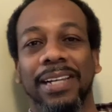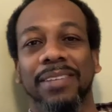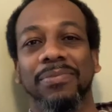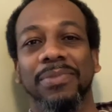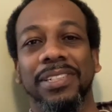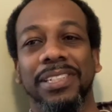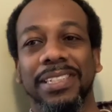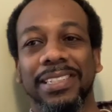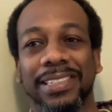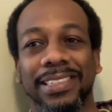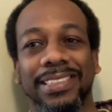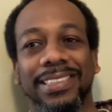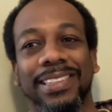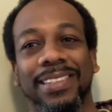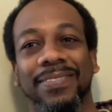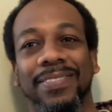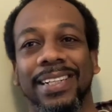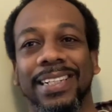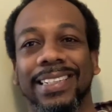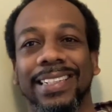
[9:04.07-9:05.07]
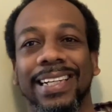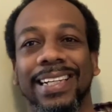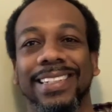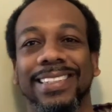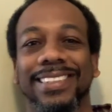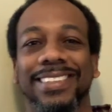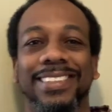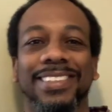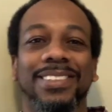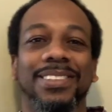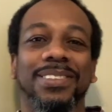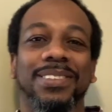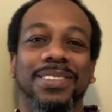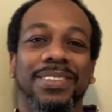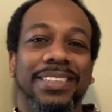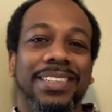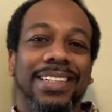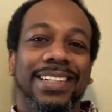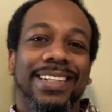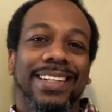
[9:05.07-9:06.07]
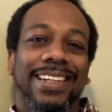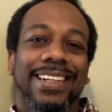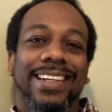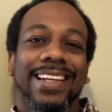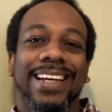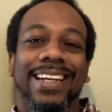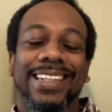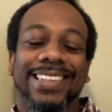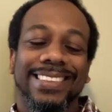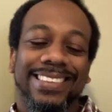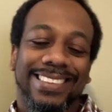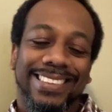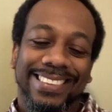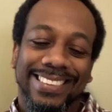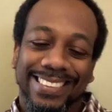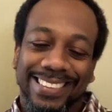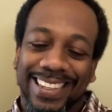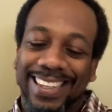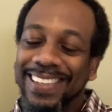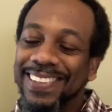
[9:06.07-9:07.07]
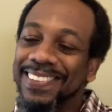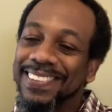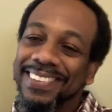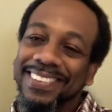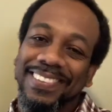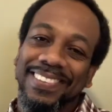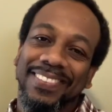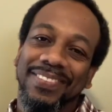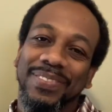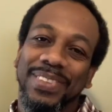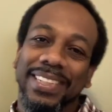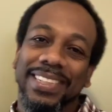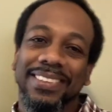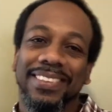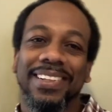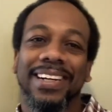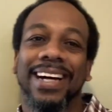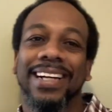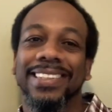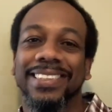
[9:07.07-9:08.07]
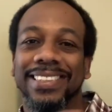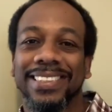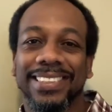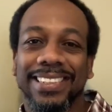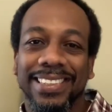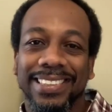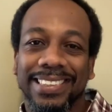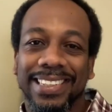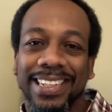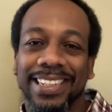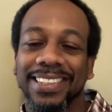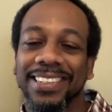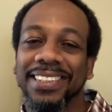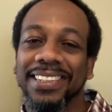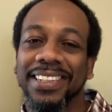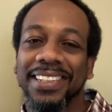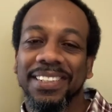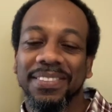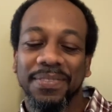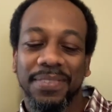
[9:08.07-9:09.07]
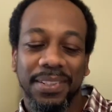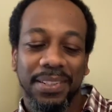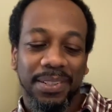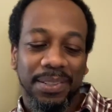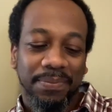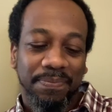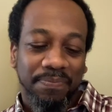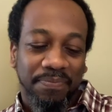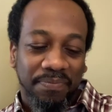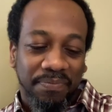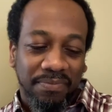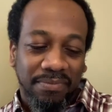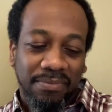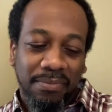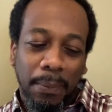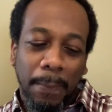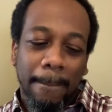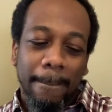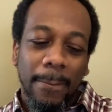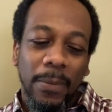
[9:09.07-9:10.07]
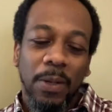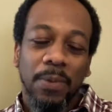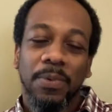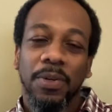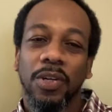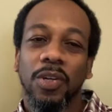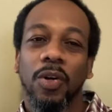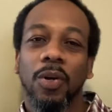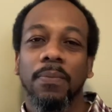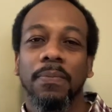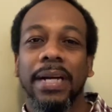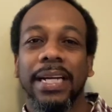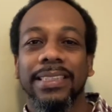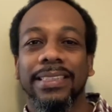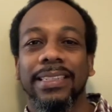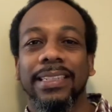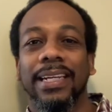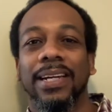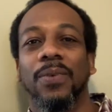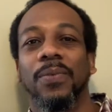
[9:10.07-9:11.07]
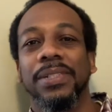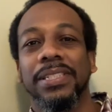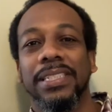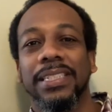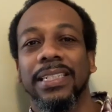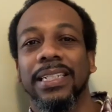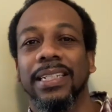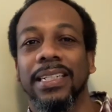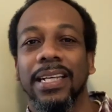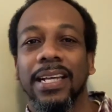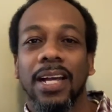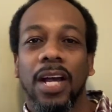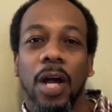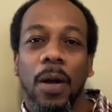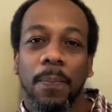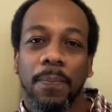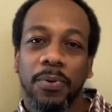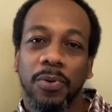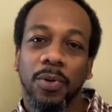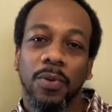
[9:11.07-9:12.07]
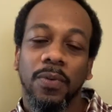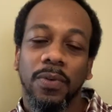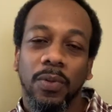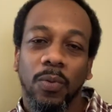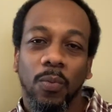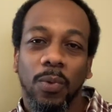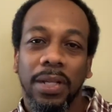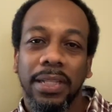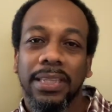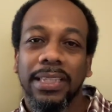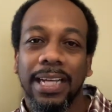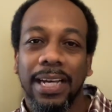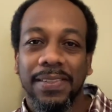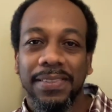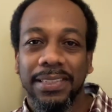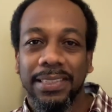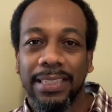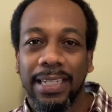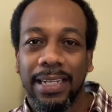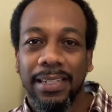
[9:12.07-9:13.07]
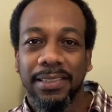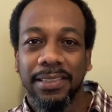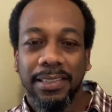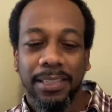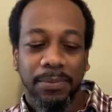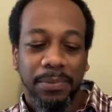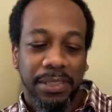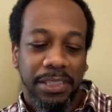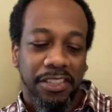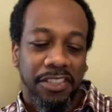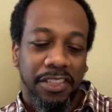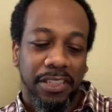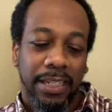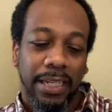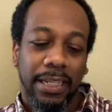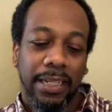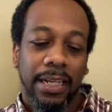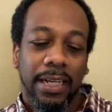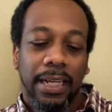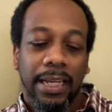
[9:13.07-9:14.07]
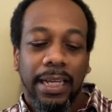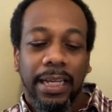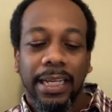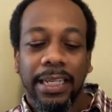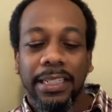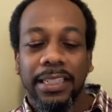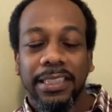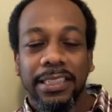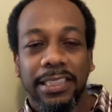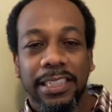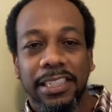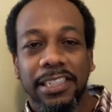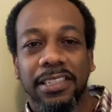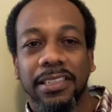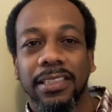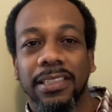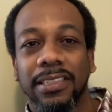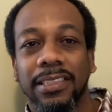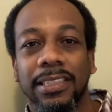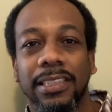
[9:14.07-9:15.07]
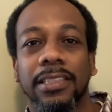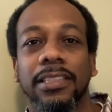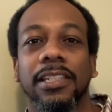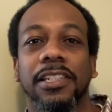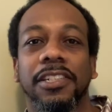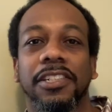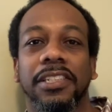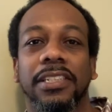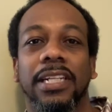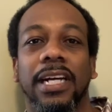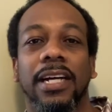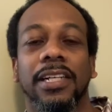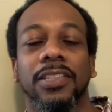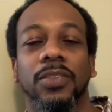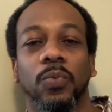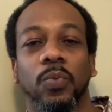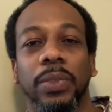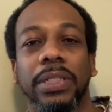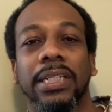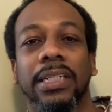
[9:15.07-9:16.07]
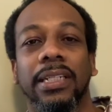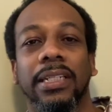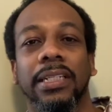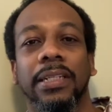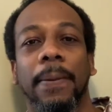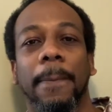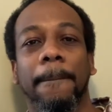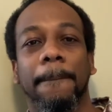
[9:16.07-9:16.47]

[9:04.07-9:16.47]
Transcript: million and stuff like that. And it's still like, I don't know, but I'll discuss that in another video. But going back to that, once again, approved $1,000 stimulus check in addition to $600 weekly